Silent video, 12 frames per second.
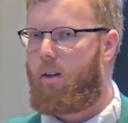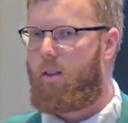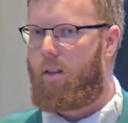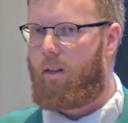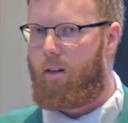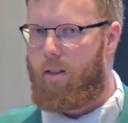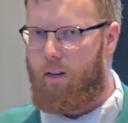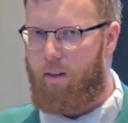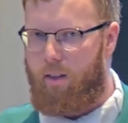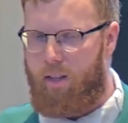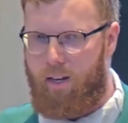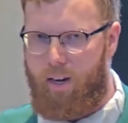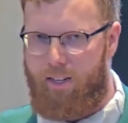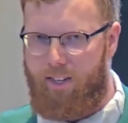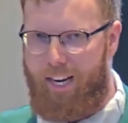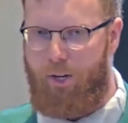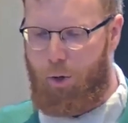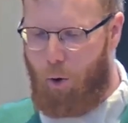the
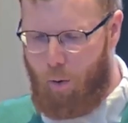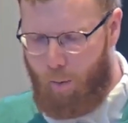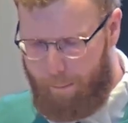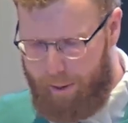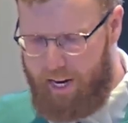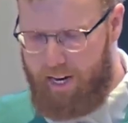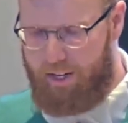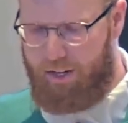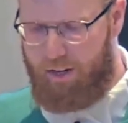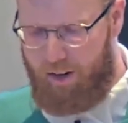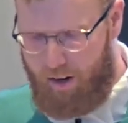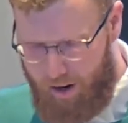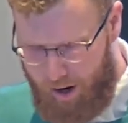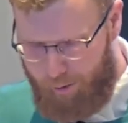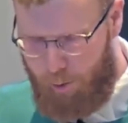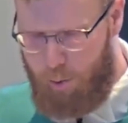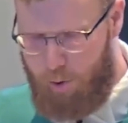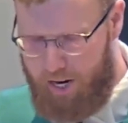essential piece
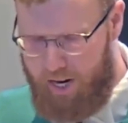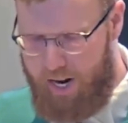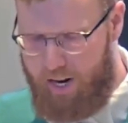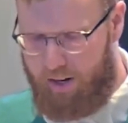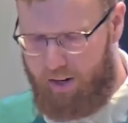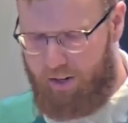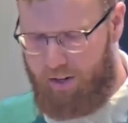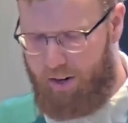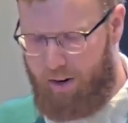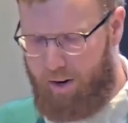of who he is.